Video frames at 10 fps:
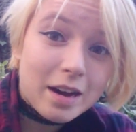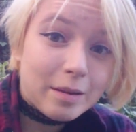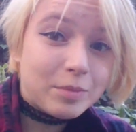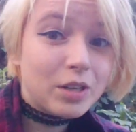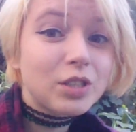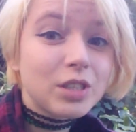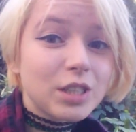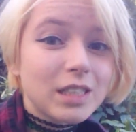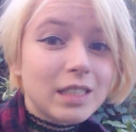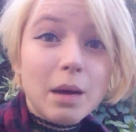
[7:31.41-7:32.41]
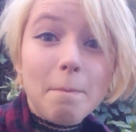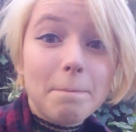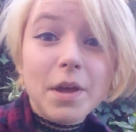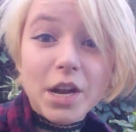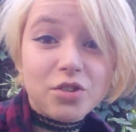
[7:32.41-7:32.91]
I'm not just some
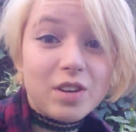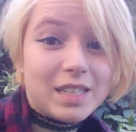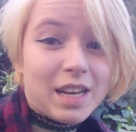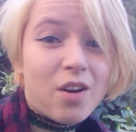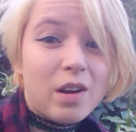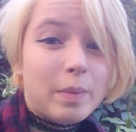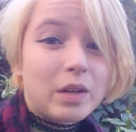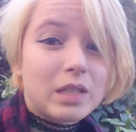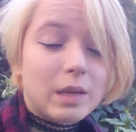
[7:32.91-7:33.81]
bitch ranting on about